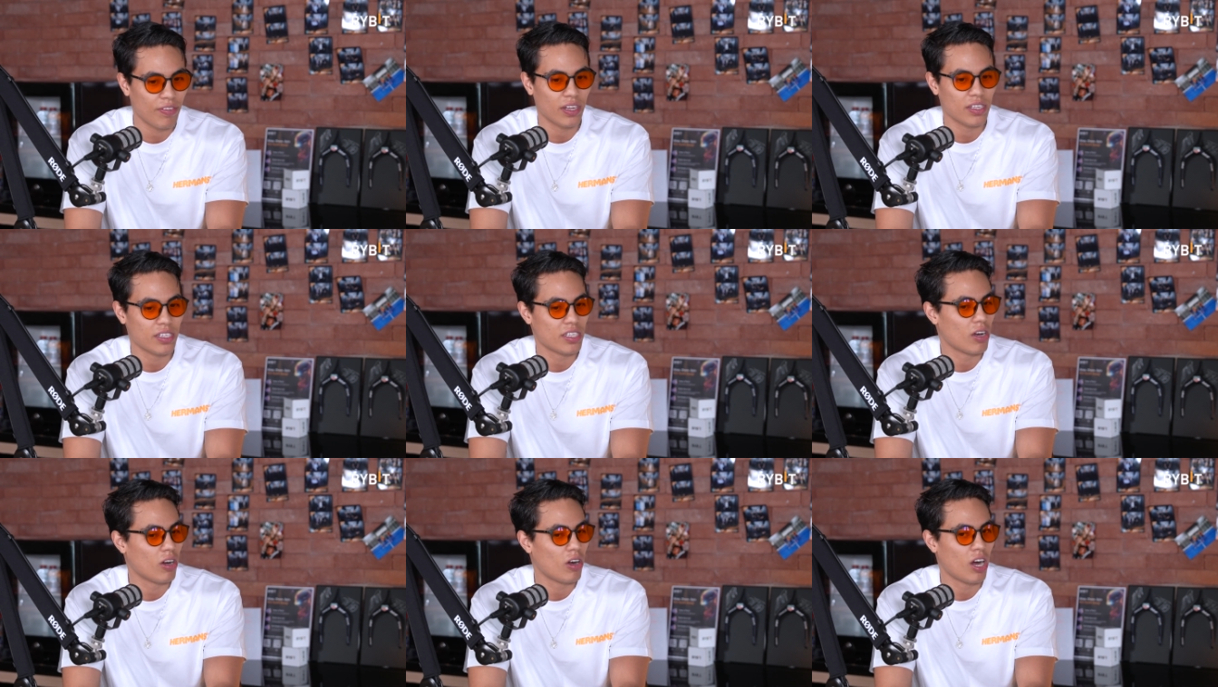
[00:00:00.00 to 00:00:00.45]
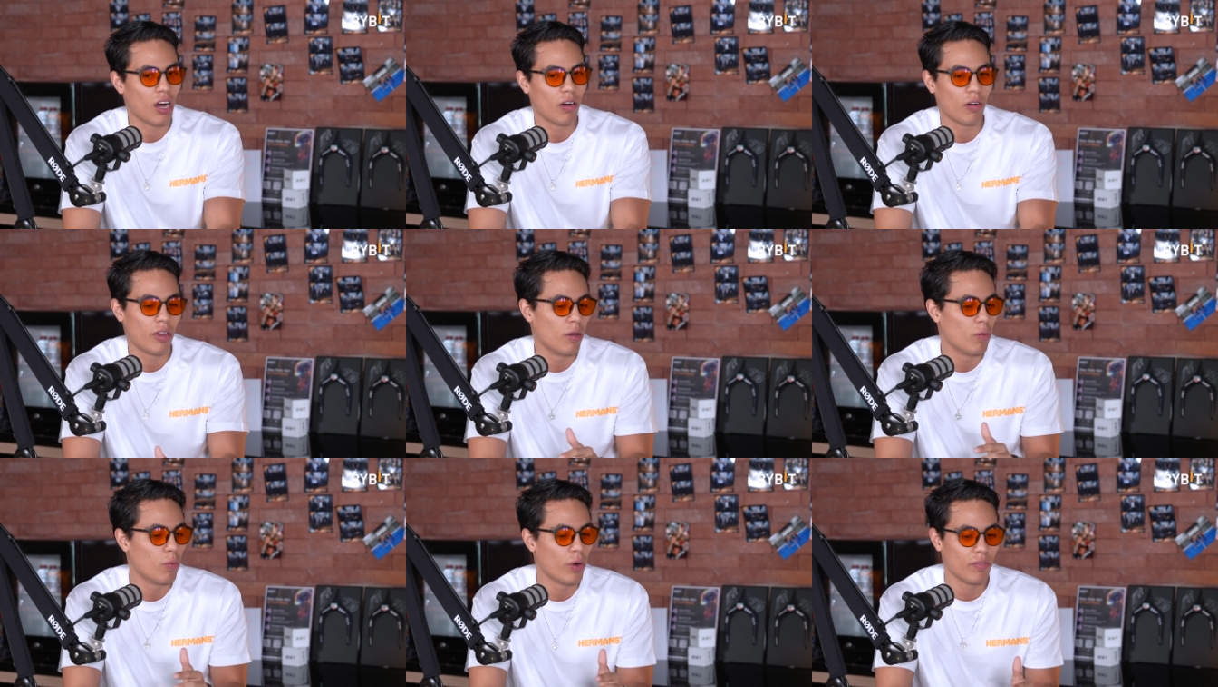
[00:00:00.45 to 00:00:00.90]
I saw how
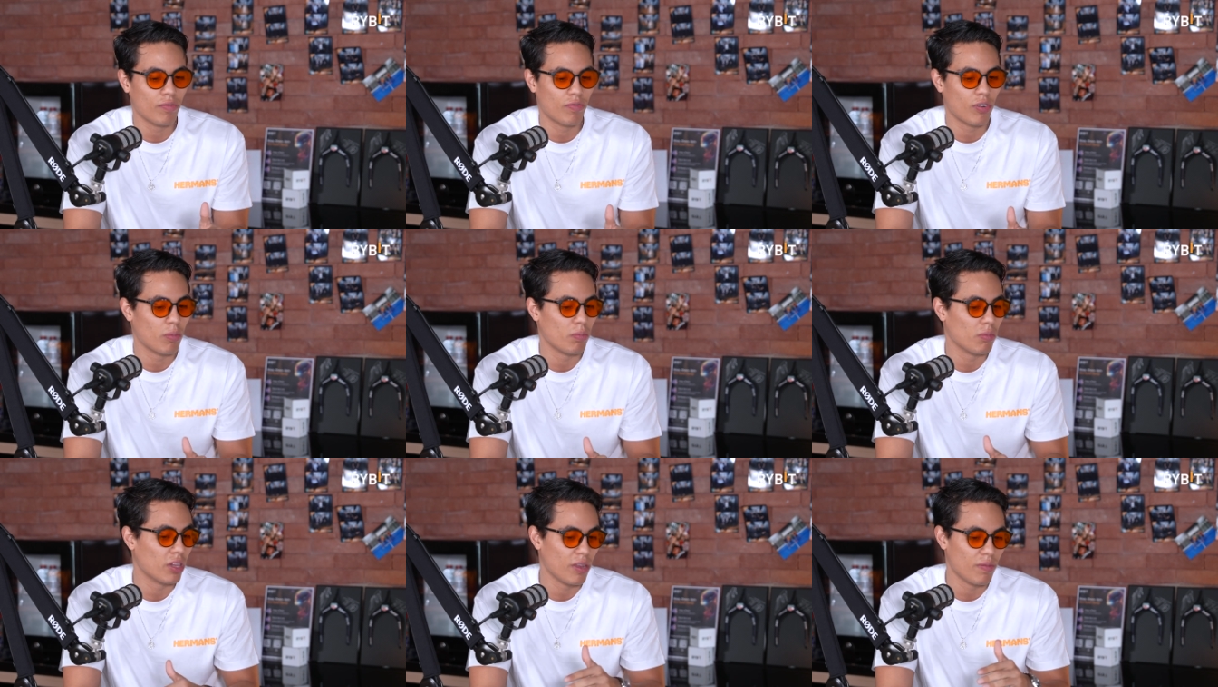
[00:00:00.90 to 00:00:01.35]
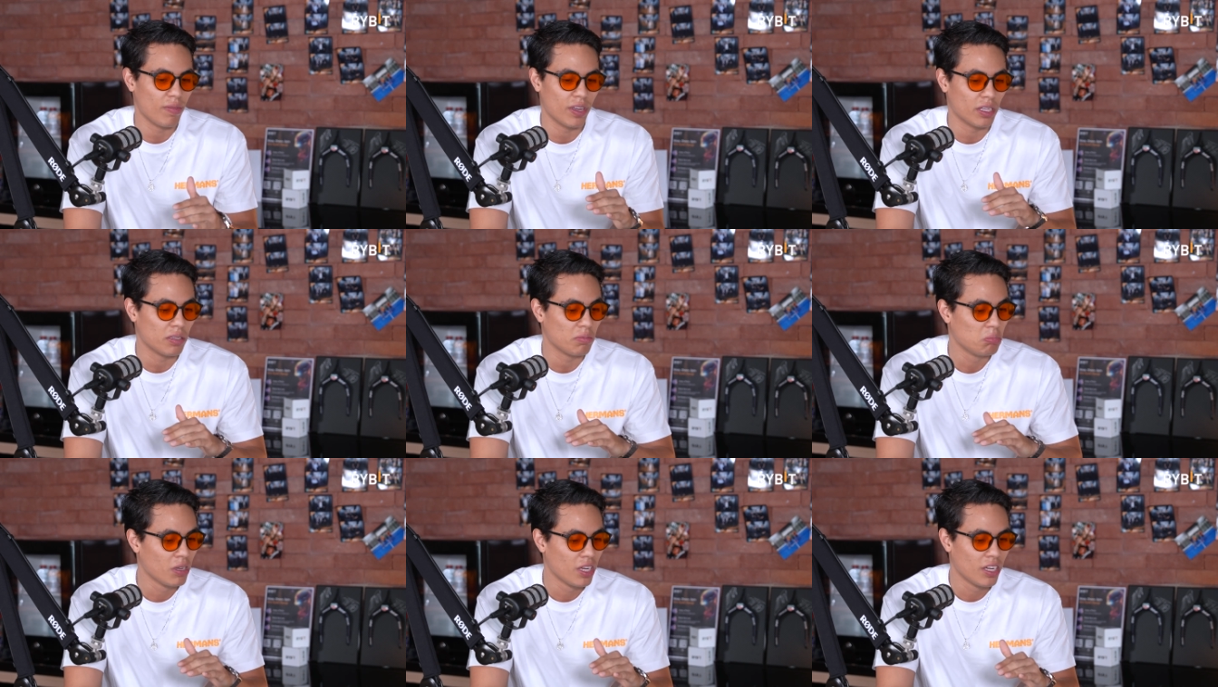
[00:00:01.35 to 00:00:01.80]
he went from
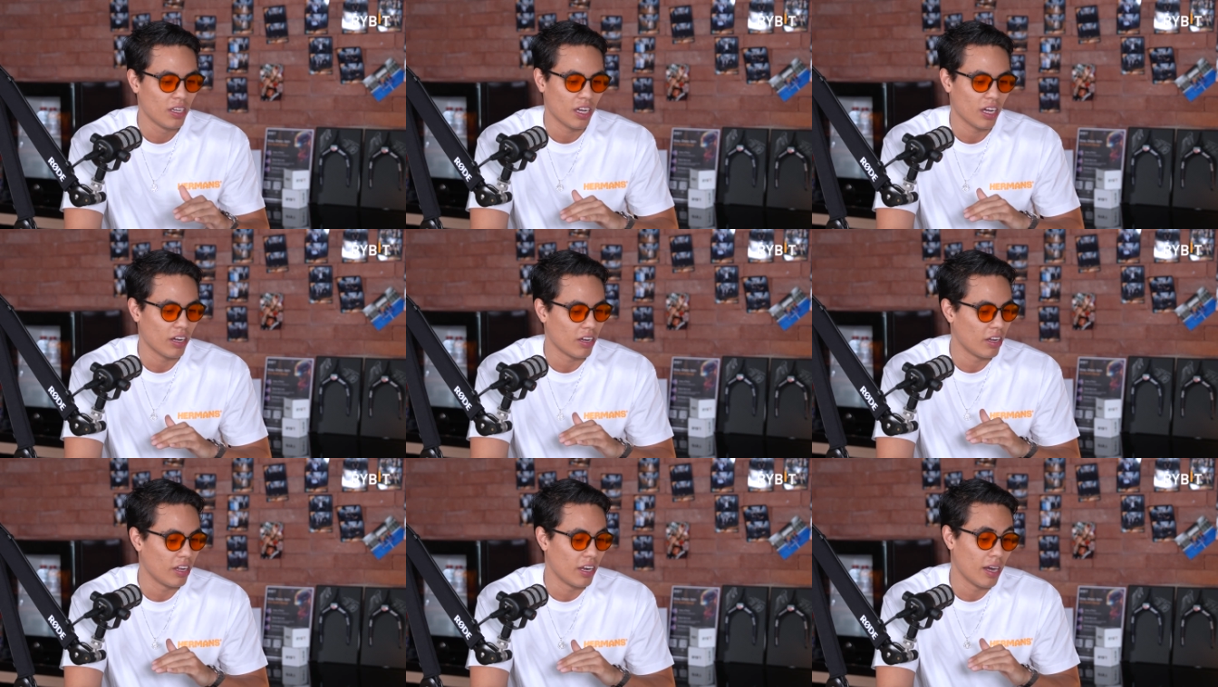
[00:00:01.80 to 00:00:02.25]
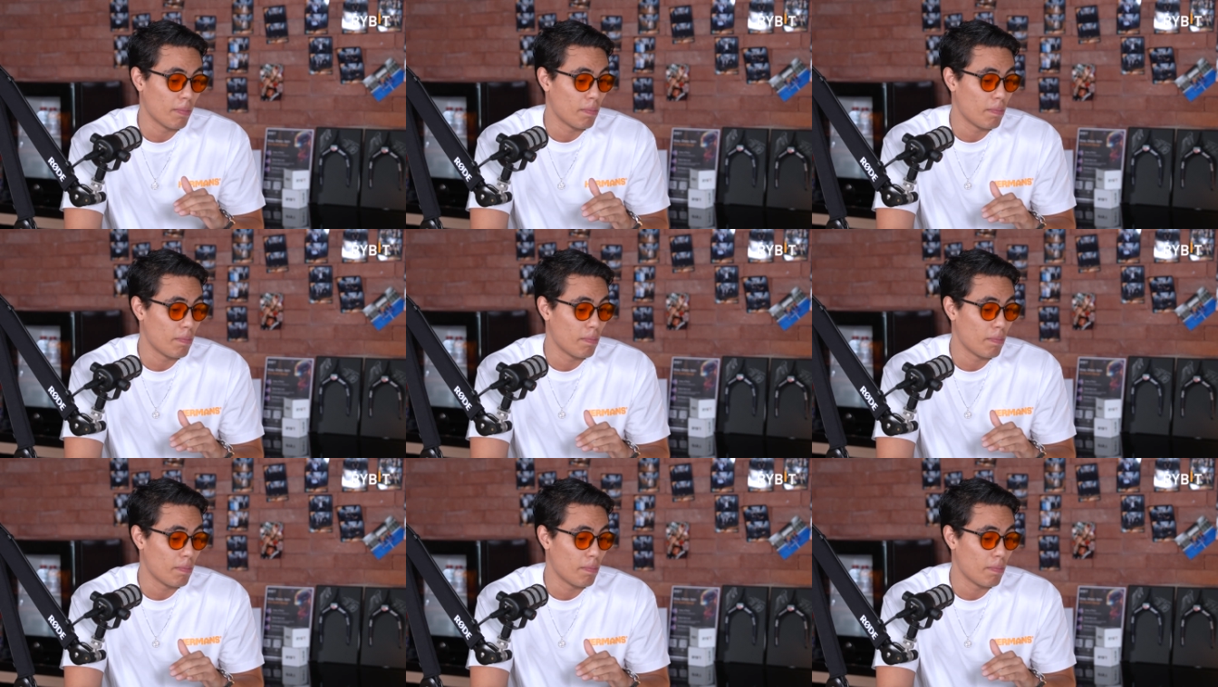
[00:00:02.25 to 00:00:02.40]
living in